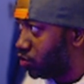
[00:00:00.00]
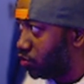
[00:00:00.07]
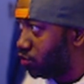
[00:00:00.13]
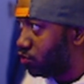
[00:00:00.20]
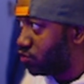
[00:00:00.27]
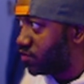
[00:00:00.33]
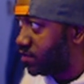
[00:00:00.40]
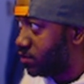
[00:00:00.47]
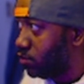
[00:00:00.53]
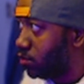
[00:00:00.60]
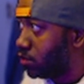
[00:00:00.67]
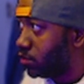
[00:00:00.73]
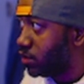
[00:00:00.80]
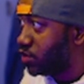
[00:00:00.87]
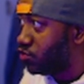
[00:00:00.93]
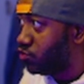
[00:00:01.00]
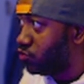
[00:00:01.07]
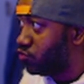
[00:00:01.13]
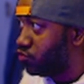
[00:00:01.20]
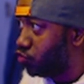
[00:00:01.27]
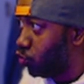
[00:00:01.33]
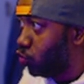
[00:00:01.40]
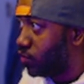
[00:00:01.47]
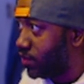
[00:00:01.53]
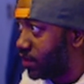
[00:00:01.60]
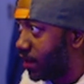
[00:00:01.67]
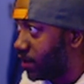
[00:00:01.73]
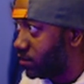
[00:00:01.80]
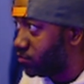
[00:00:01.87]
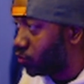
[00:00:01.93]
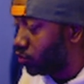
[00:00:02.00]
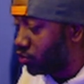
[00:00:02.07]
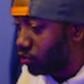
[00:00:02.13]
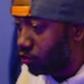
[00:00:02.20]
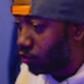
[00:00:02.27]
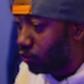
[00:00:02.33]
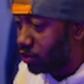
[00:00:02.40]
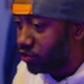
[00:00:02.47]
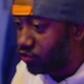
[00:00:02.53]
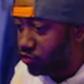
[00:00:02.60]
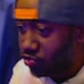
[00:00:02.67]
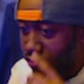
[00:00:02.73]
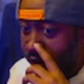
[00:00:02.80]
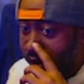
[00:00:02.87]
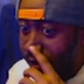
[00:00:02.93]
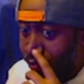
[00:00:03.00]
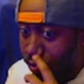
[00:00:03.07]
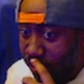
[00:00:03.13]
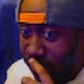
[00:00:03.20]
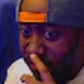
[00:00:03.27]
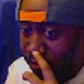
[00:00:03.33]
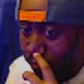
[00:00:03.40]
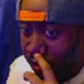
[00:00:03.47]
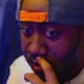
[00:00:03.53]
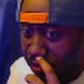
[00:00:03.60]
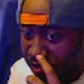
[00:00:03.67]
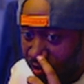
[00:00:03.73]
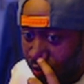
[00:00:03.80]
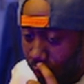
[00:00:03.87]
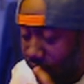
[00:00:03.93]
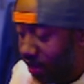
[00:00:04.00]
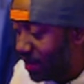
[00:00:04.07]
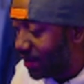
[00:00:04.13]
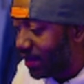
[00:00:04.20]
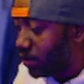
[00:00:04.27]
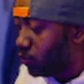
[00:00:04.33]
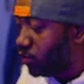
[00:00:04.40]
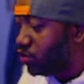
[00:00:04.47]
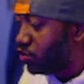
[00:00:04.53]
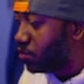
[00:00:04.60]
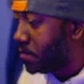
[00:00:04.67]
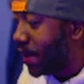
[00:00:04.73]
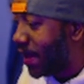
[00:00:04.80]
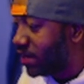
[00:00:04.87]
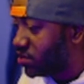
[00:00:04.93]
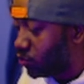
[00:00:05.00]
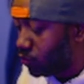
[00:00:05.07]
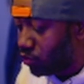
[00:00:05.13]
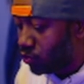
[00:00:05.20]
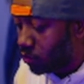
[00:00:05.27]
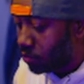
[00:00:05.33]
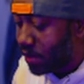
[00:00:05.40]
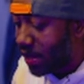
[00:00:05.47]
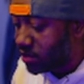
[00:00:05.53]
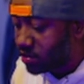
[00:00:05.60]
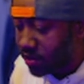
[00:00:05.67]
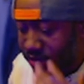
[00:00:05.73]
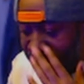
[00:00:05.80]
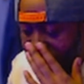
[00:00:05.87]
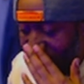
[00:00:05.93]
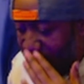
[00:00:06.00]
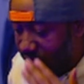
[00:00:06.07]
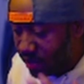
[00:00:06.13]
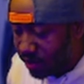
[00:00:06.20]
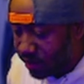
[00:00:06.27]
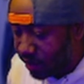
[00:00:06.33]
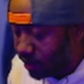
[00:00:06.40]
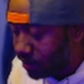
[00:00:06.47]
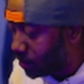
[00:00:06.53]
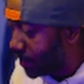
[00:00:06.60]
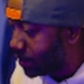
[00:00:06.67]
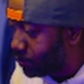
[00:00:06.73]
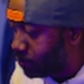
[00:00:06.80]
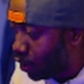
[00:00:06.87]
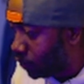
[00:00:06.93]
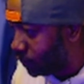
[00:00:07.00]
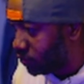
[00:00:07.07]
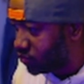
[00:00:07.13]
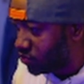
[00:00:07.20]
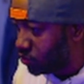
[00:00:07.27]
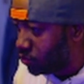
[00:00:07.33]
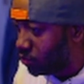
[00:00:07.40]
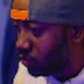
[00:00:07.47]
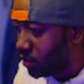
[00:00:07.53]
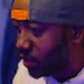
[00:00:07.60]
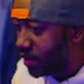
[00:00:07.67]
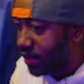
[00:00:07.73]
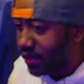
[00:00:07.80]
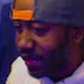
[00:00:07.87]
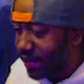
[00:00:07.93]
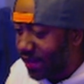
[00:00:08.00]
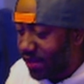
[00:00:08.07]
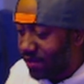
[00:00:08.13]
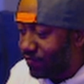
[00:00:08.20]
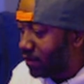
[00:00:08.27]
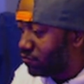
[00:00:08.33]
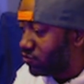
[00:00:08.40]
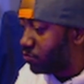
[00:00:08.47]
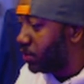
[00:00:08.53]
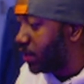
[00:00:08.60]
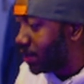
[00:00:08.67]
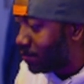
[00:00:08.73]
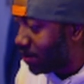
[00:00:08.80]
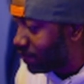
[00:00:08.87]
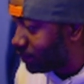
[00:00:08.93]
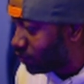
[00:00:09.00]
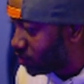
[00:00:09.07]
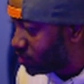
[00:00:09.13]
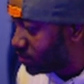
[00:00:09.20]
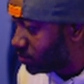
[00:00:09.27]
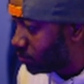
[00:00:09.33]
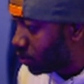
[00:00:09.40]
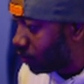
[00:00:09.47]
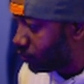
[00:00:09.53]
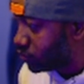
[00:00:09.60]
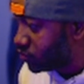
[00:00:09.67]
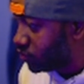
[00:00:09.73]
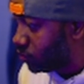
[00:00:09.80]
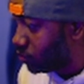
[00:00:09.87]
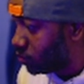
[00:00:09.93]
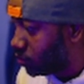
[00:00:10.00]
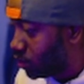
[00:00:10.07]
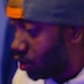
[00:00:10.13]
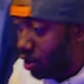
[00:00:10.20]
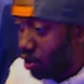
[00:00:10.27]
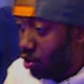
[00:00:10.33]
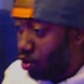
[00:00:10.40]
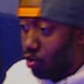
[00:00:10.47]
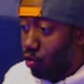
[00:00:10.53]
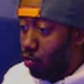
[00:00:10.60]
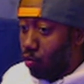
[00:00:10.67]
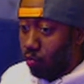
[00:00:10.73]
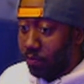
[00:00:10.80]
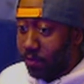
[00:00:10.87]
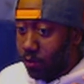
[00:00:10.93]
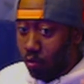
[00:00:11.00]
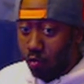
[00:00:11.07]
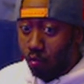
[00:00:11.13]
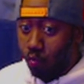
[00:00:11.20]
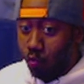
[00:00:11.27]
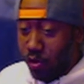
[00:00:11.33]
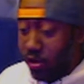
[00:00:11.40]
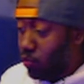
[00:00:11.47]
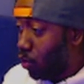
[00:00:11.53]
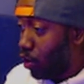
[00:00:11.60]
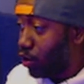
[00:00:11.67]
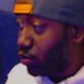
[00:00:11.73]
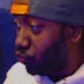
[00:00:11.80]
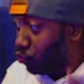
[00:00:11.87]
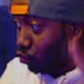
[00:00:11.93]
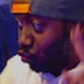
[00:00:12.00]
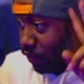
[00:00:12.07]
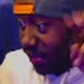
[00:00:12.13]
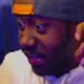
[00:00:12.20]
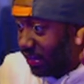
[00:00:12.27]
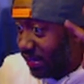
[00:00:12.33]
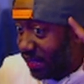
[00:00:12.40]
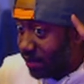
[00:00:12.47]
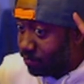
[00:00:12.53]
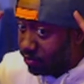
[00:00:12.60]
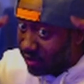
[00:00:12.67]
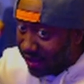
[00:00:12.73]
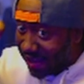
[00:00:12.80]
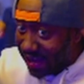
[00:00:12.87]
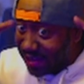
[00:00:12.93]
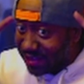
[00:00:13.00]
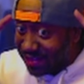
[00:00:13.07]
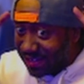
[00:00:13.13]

You're still going to do things, or you're going to try to press the buttons in a way. Like when you were mashing as a kid in like Marvel 2, like if I was playing my friends in Marvel 2, we weren't really playing the